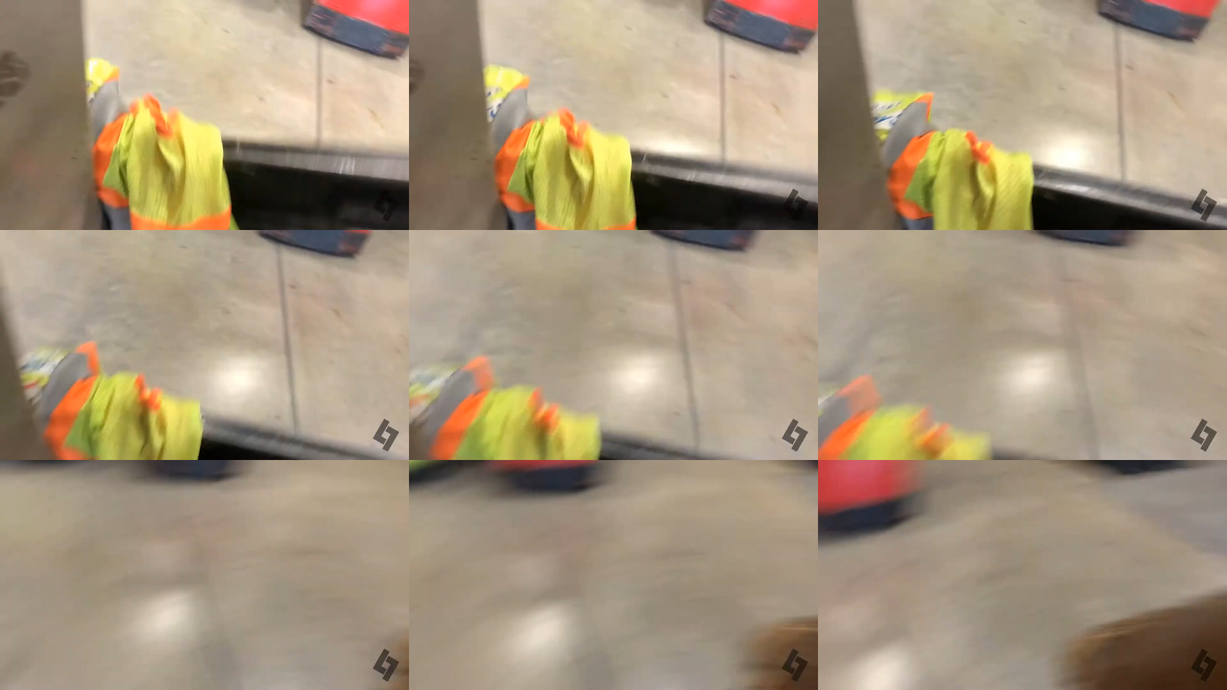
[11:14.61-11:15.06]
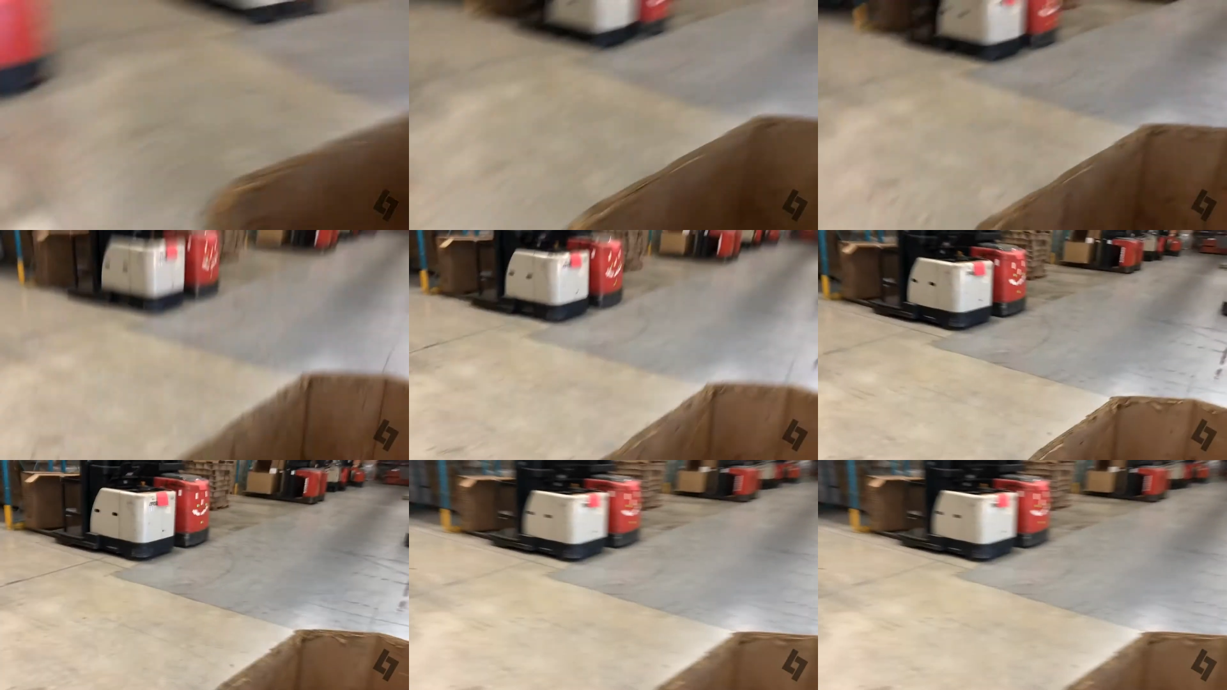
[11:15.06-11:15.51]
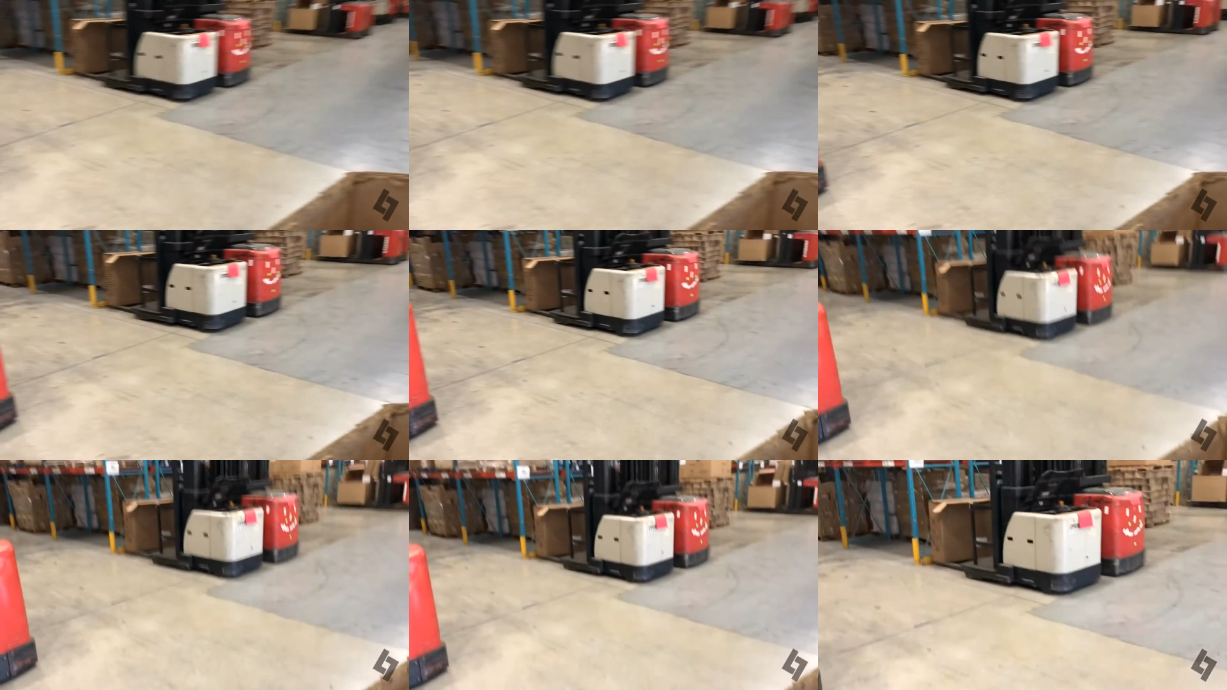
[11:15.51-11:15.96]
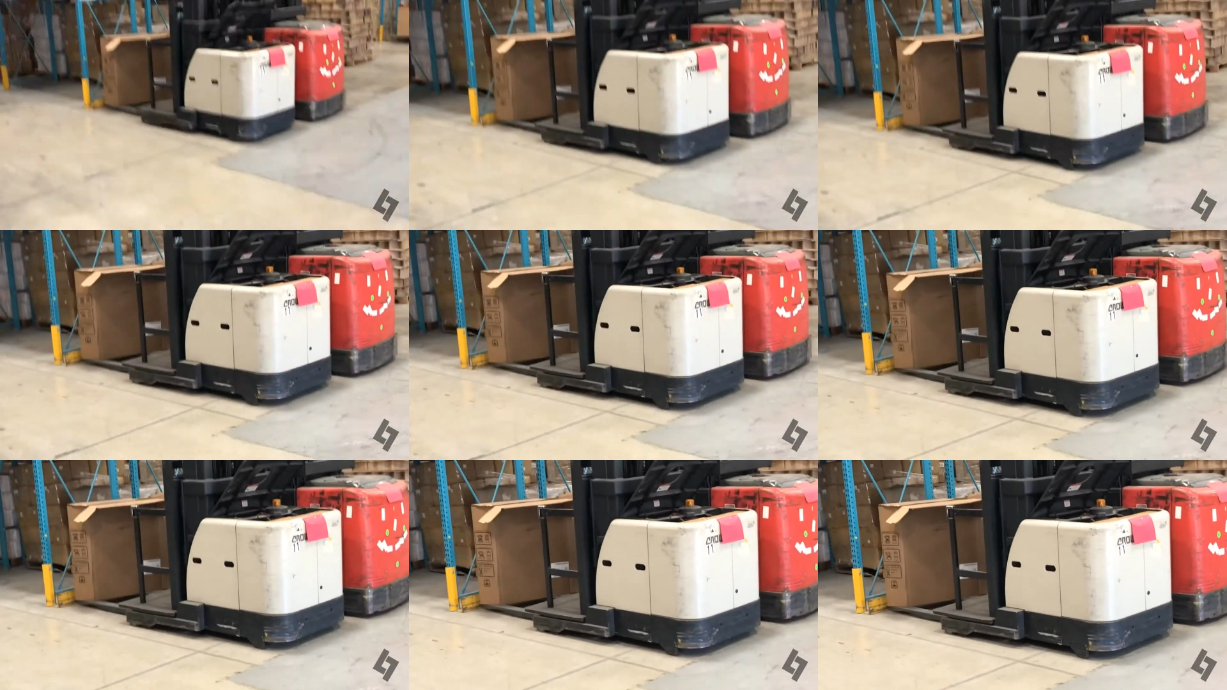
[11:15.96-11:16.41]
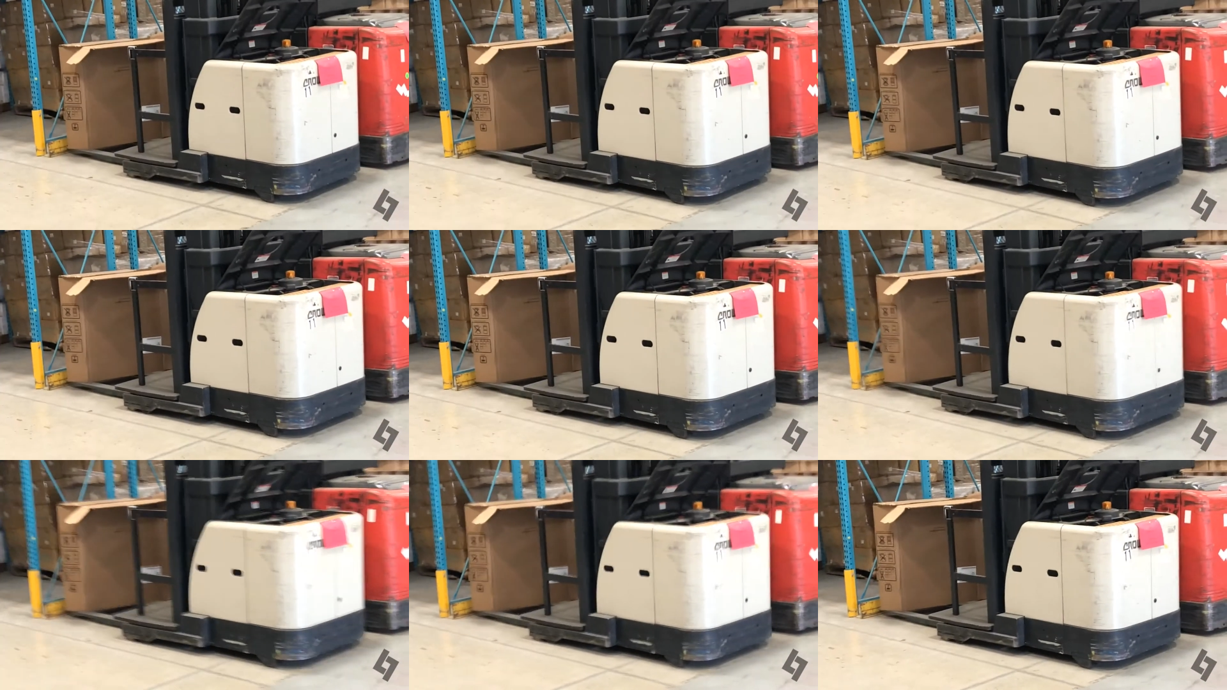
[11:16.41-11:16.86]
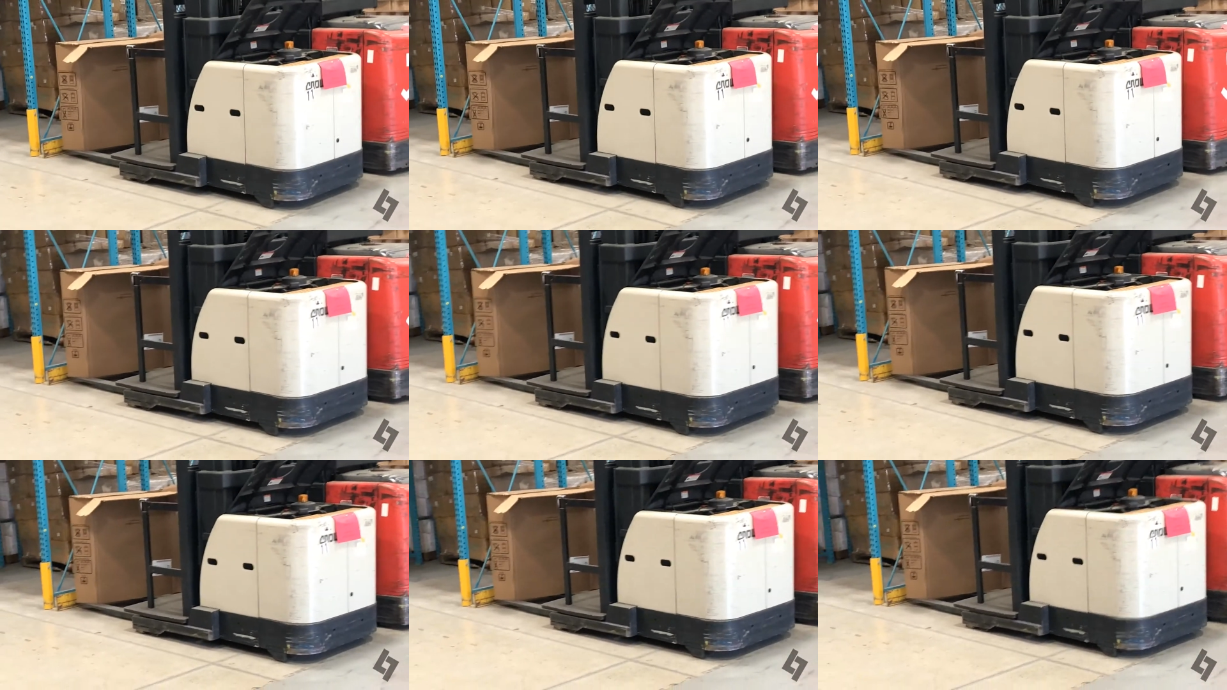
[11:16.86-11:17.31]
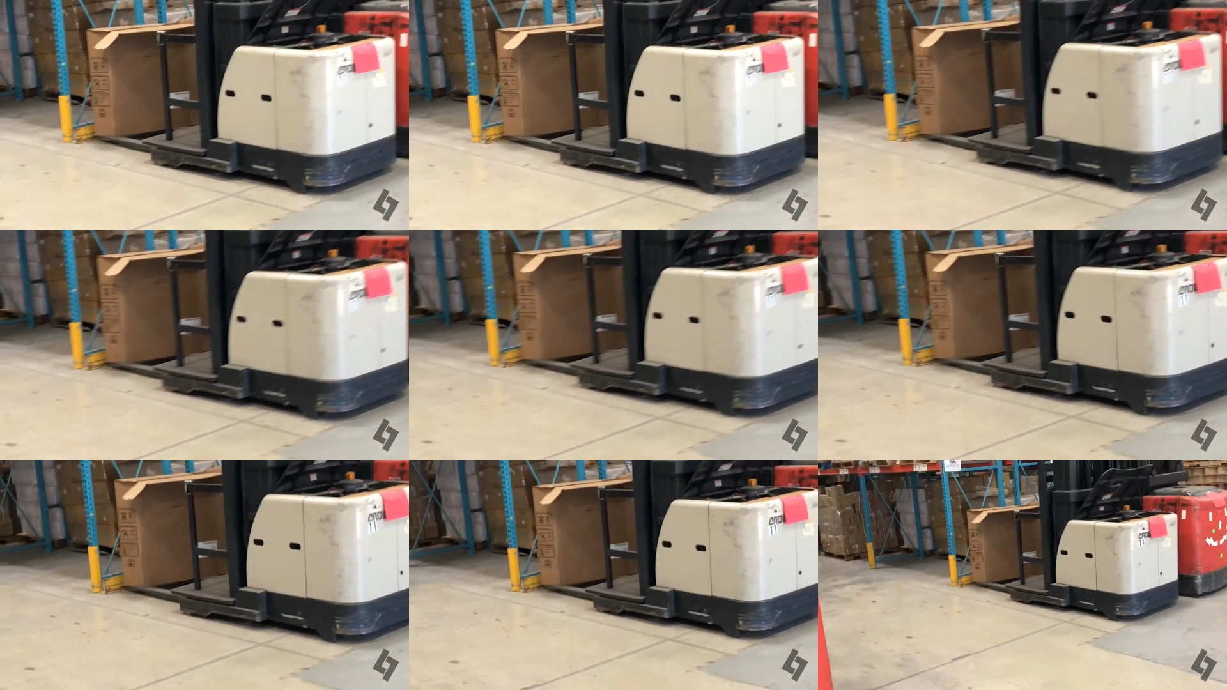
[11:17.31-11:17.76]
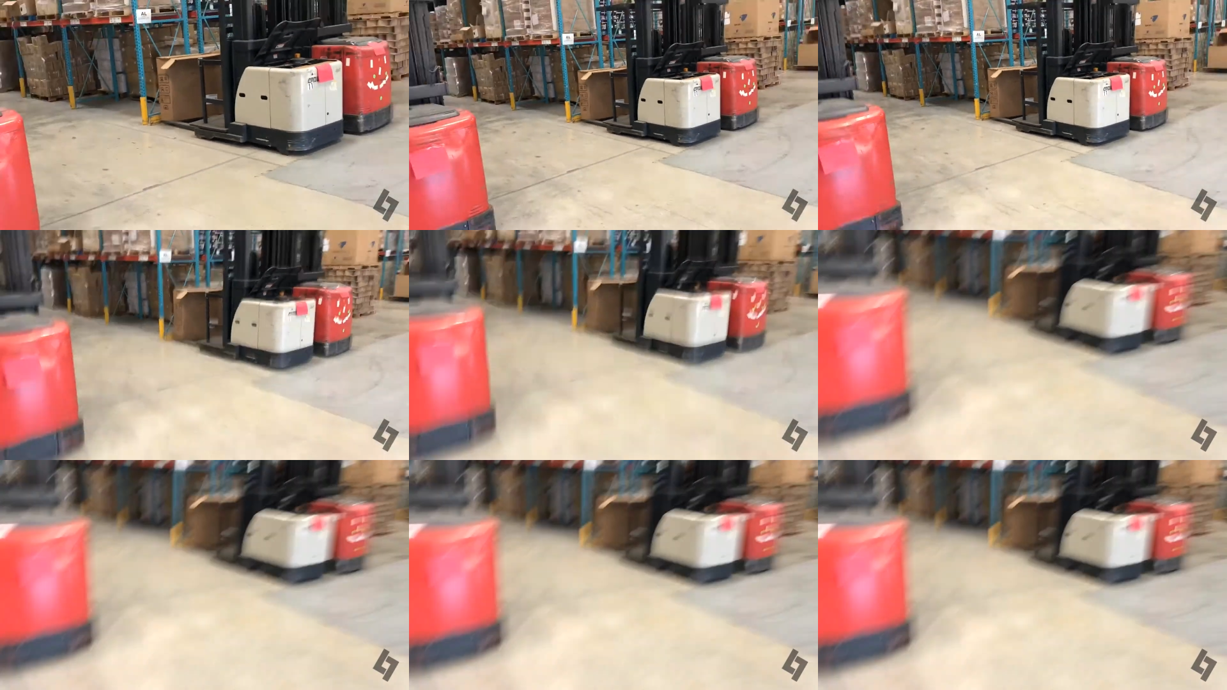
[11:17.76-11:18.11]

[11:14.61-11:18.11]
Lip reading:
(no speaker visible)